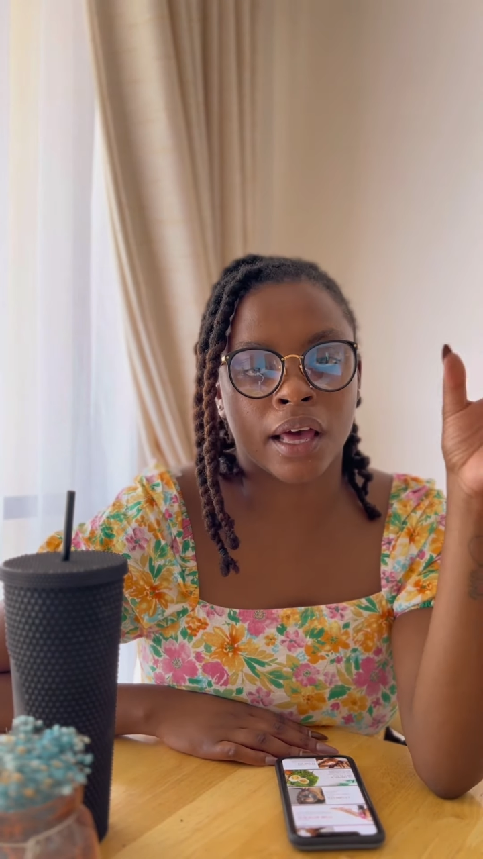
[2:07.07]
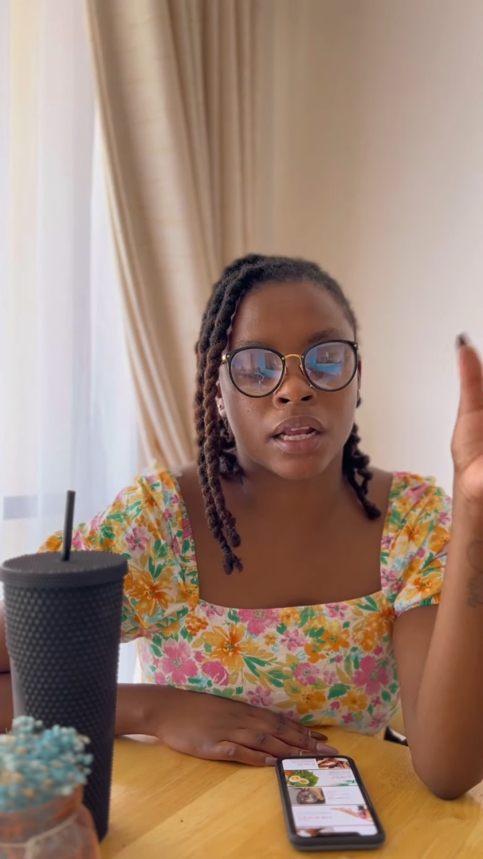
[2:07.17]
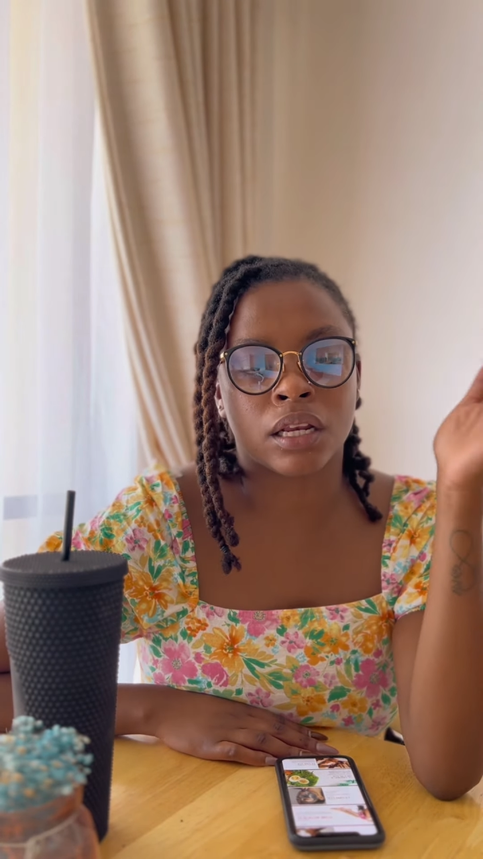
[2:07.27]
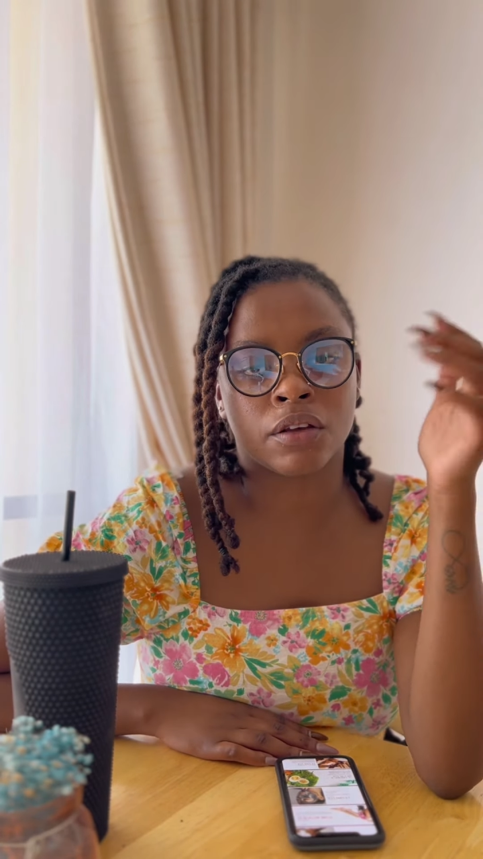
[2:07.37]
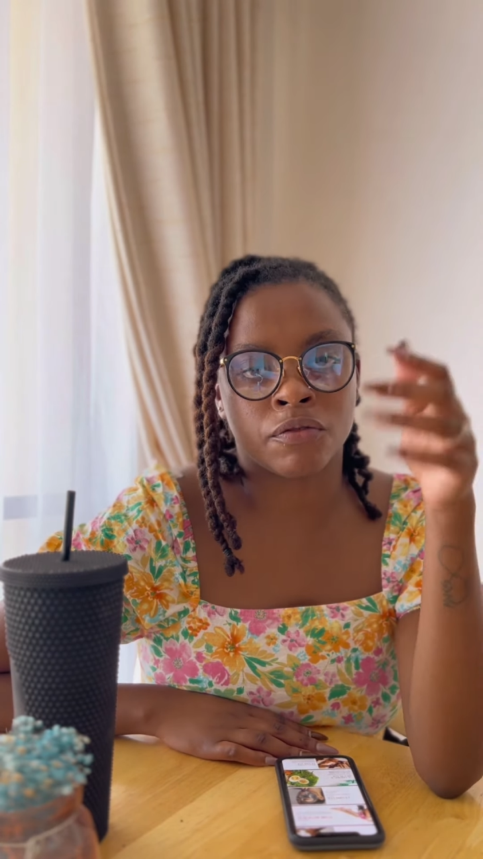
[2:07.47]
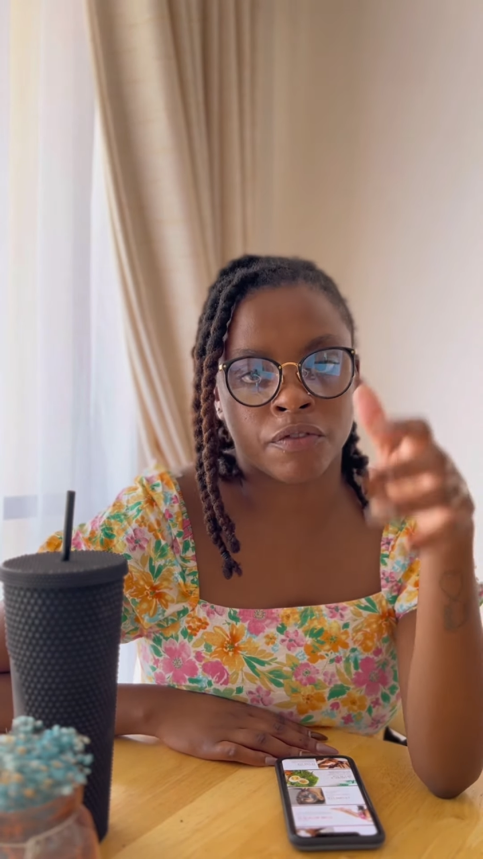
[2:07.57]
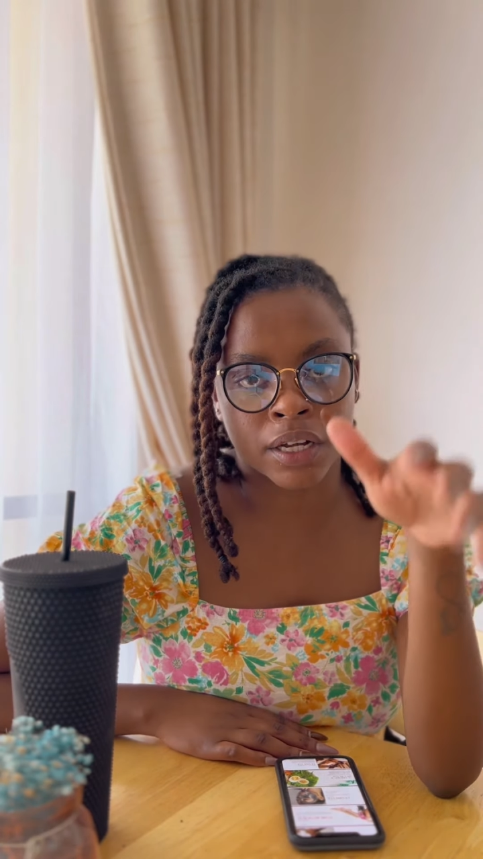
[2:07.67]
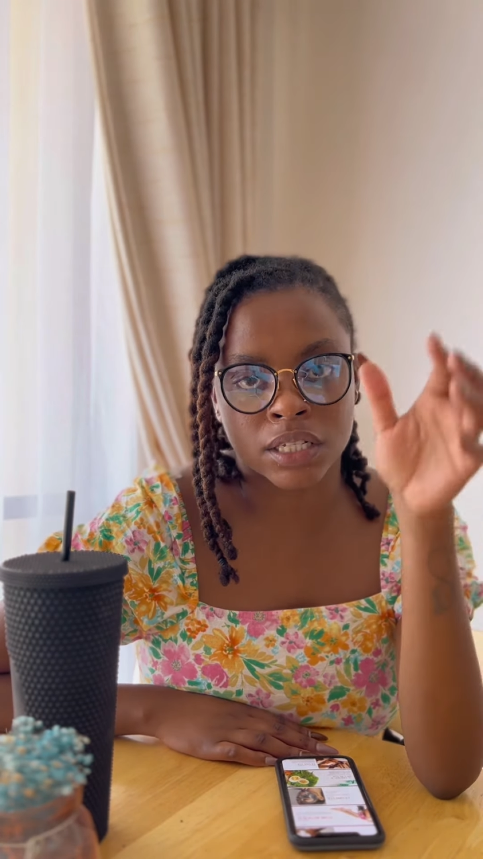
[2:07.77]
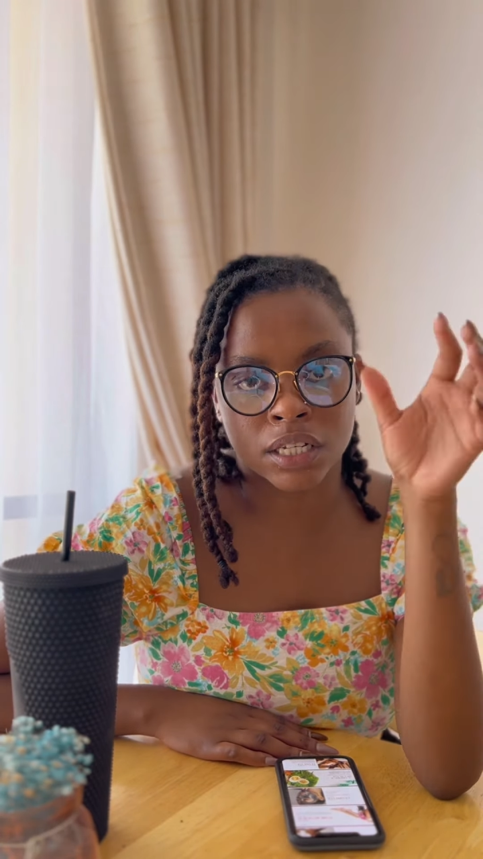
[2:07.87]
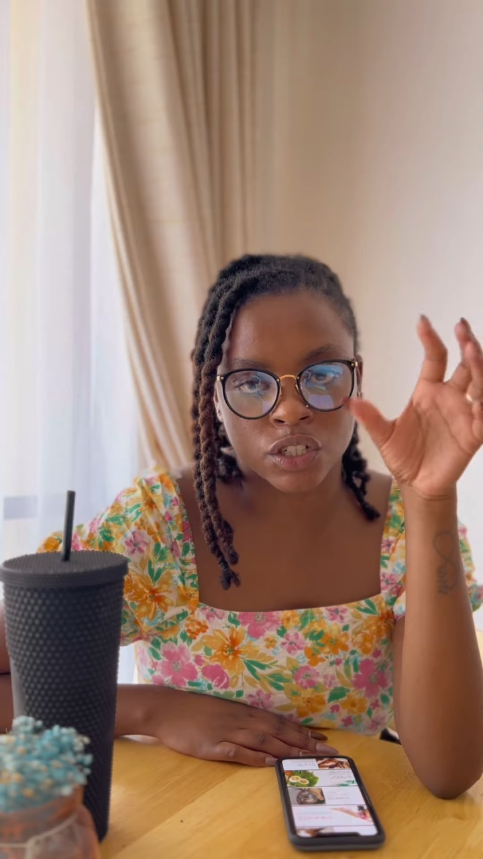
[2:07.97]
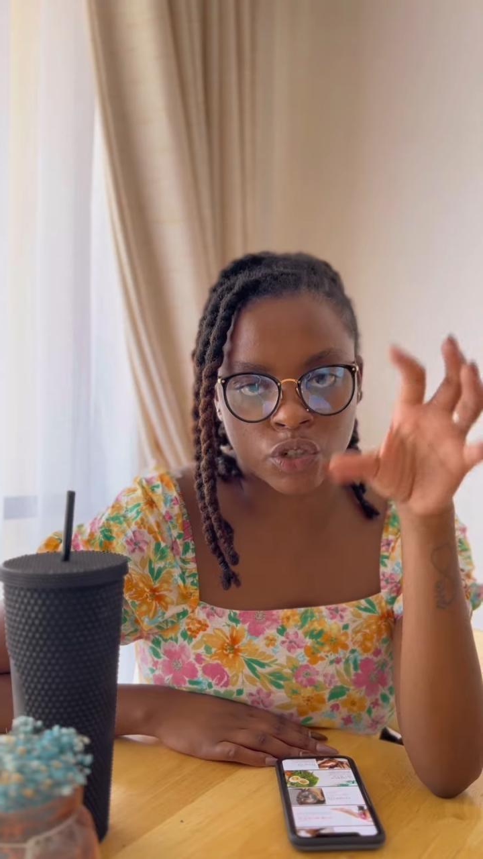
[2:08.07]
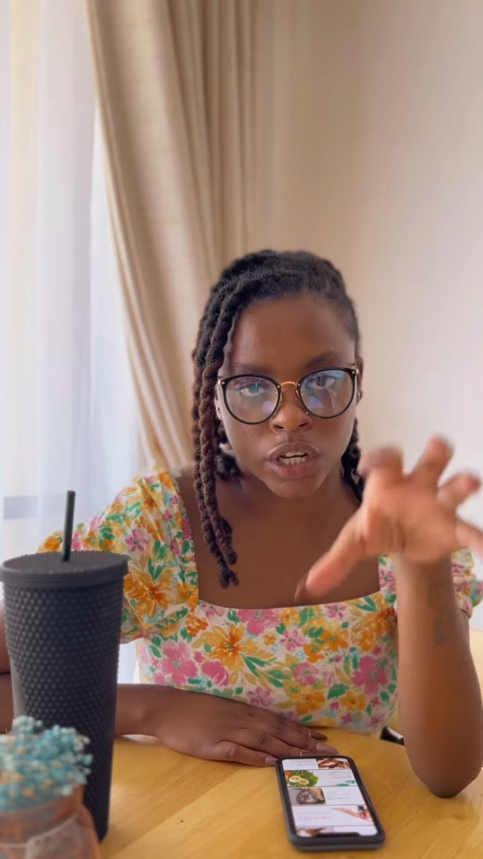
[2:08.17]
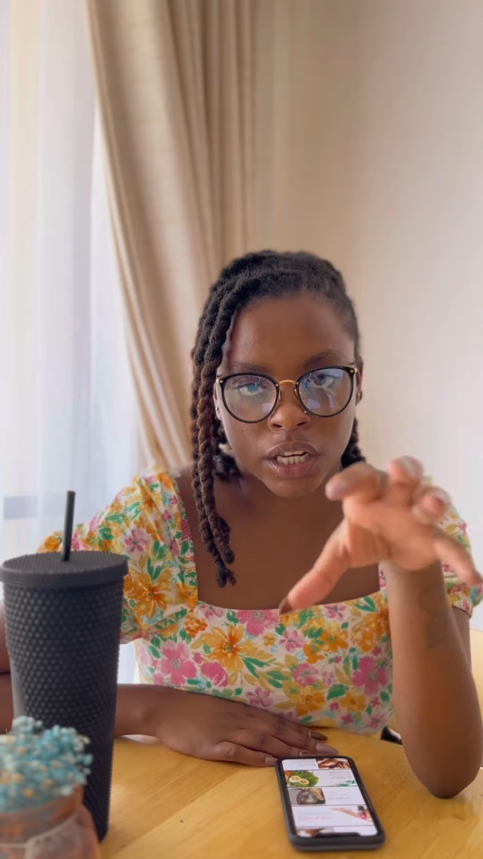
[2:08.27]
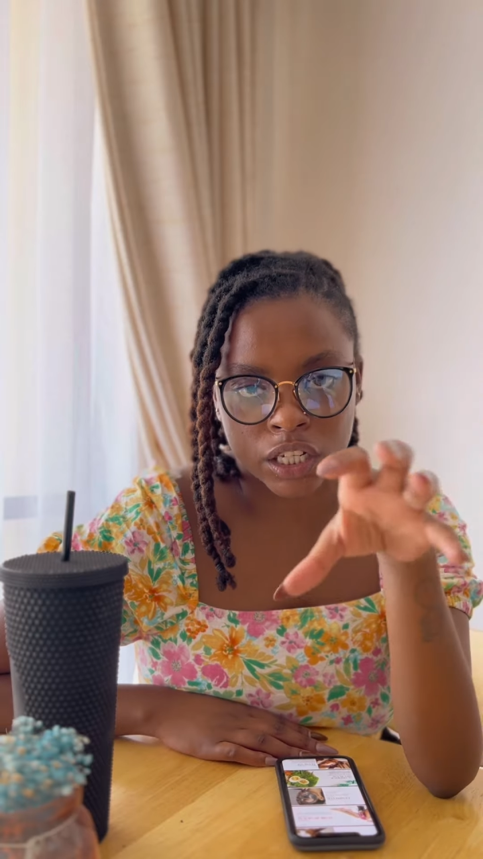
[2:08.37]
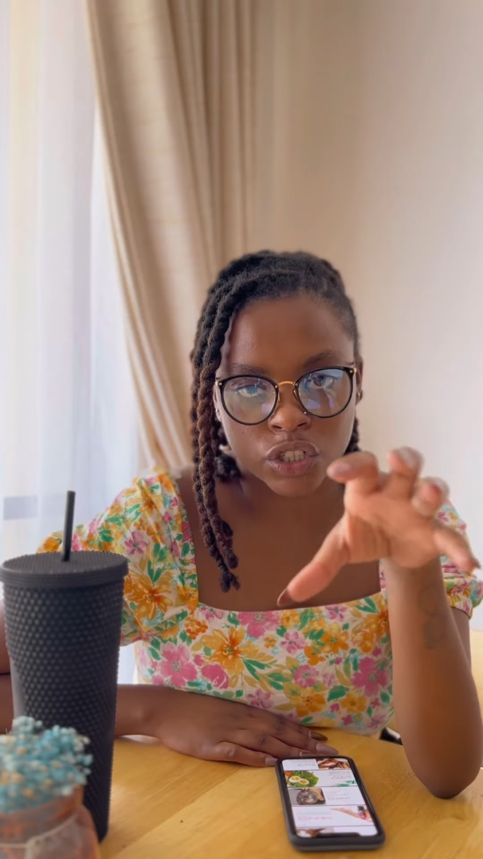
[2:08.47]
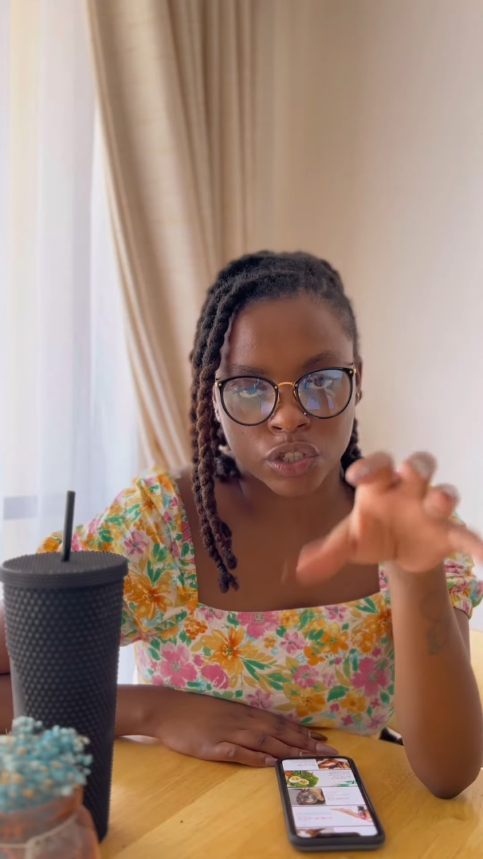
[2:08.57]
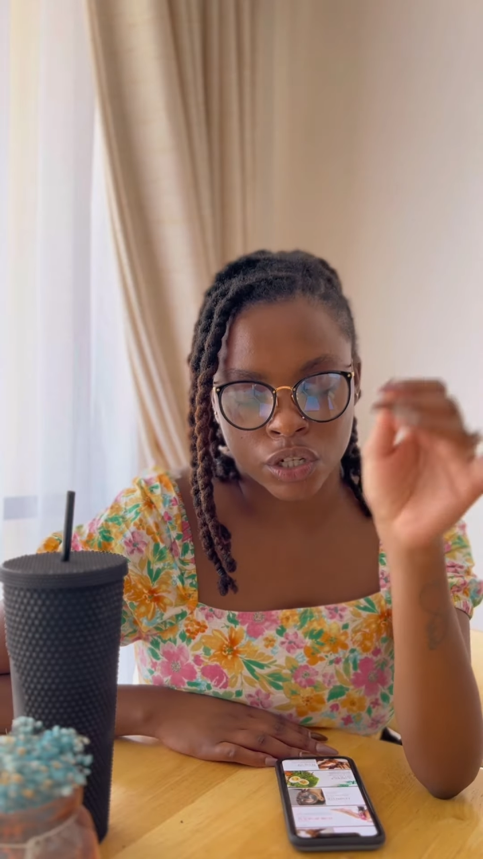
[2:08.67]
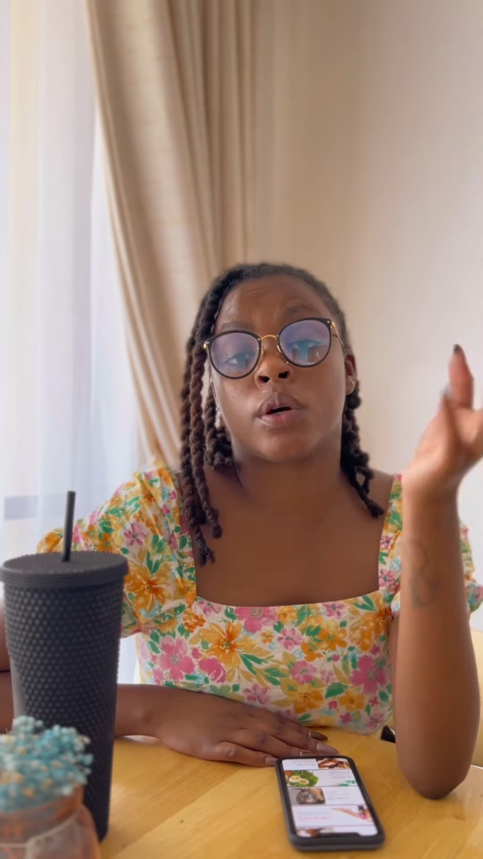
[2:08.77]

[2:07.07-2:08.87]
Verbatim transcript: and lymphatic drainage.